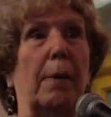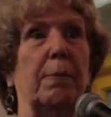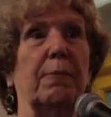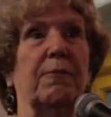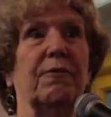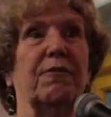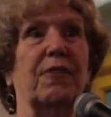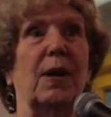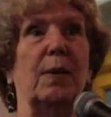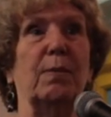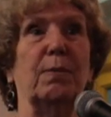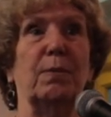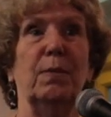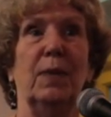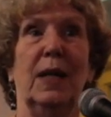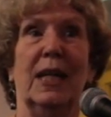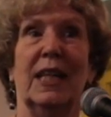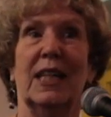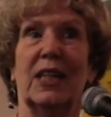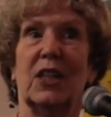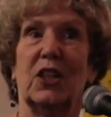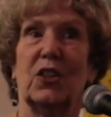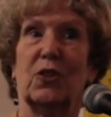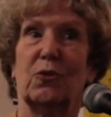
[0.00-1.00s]
up from
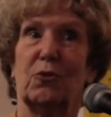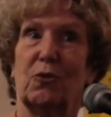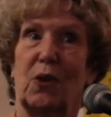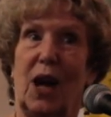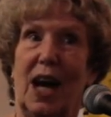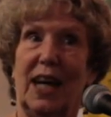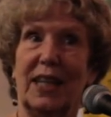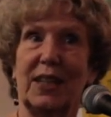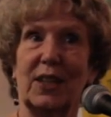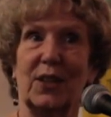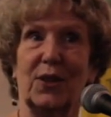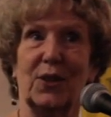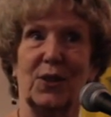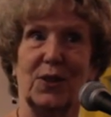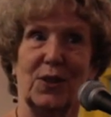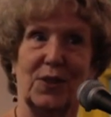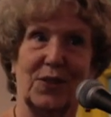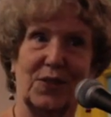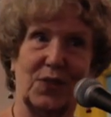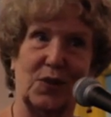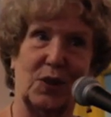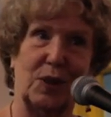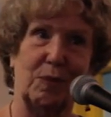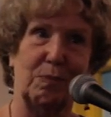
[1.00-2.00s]
Toronto.
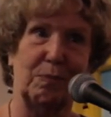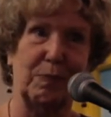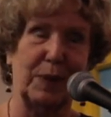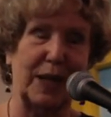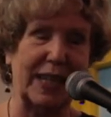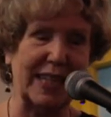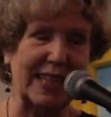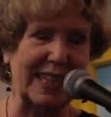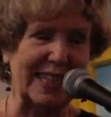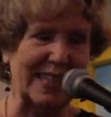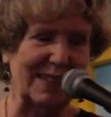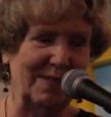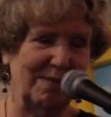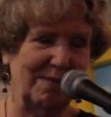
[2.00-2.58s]
So big.